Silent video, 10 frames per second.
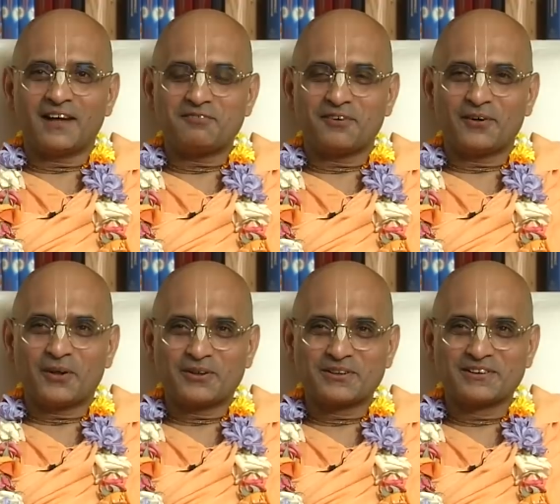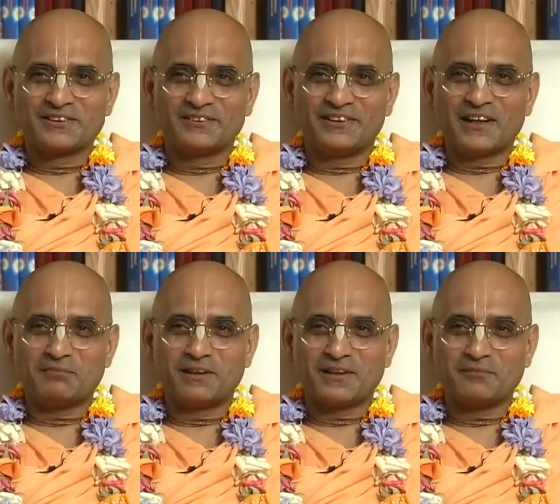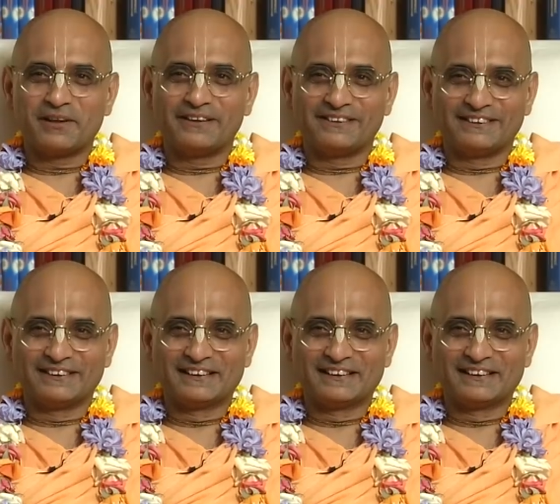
I forgot to get bitter melon.